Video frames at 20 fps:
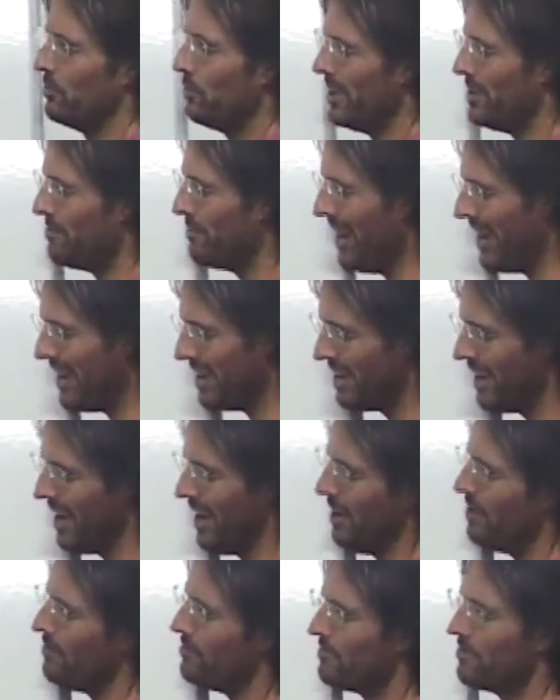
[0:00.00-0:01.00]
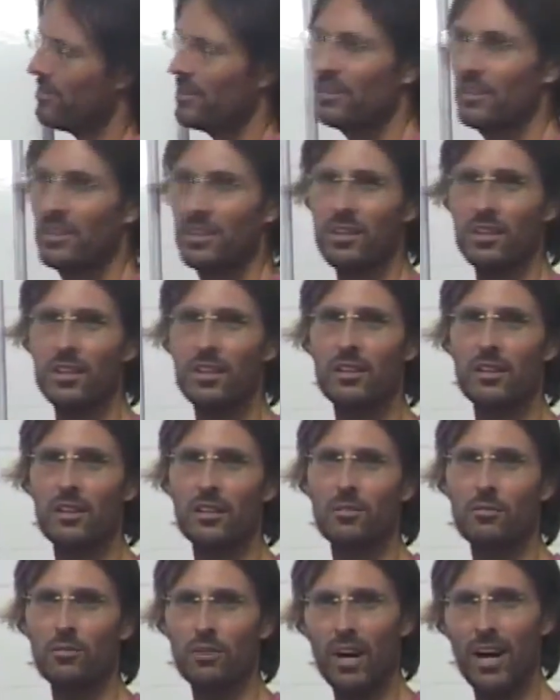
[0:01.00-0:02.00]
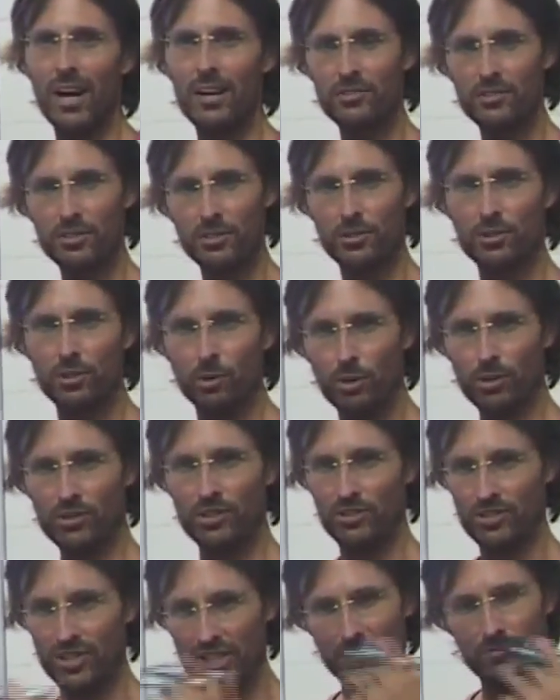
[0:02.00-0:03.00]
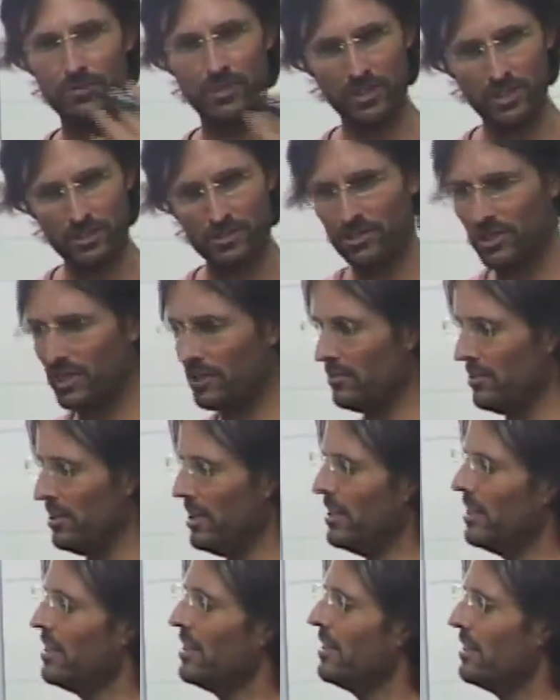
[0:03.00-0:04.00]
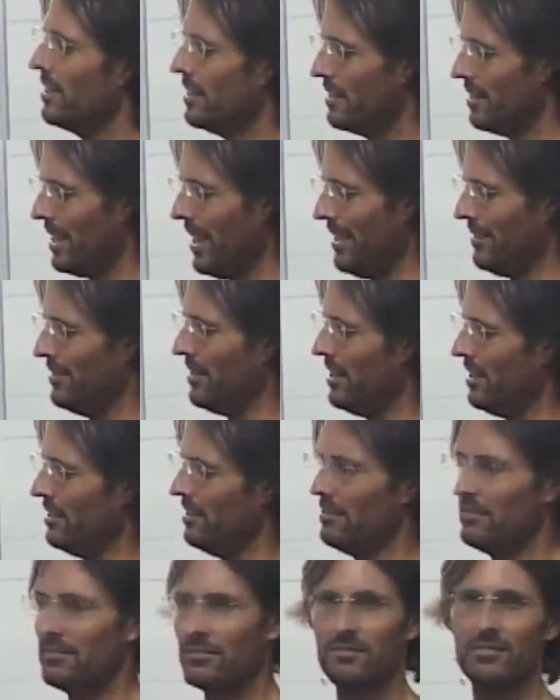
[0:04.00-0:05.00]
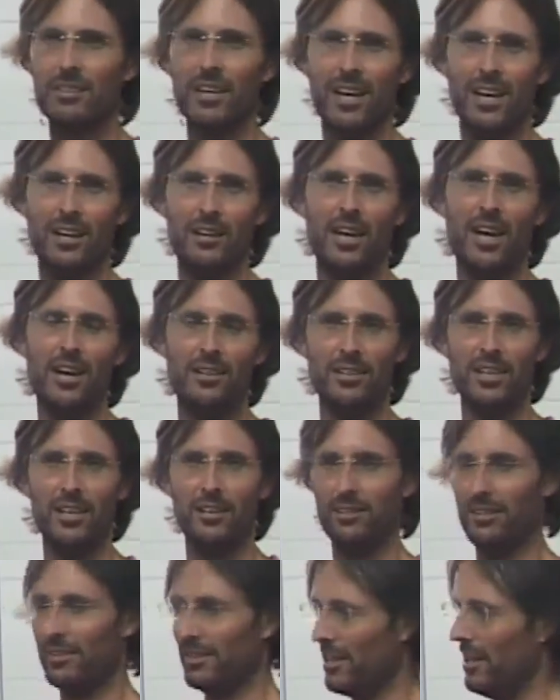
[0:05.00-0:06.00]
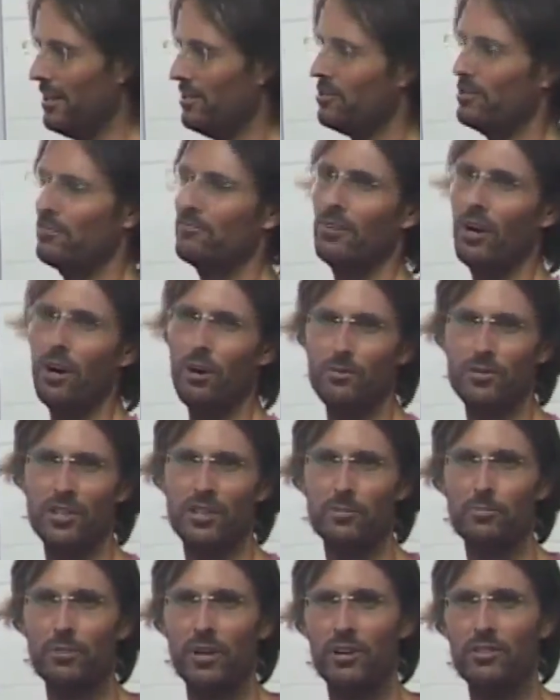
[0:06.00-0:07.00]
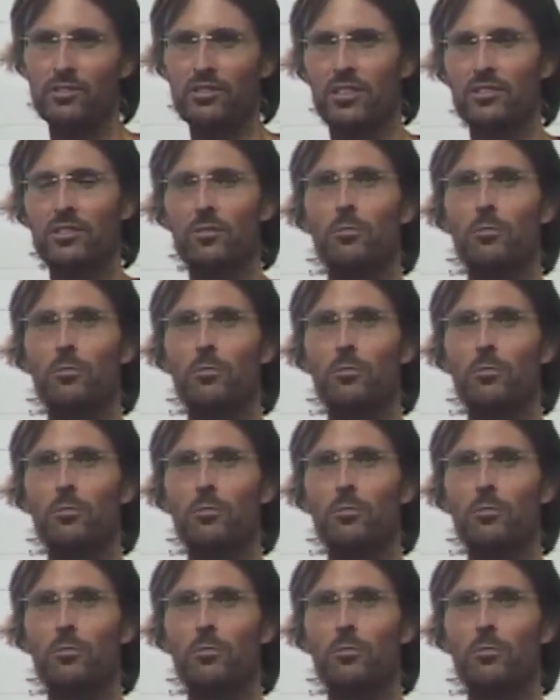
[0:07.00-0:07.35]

we may have, right, to cause us to even consider it, and then, and, and then get us involved in the process.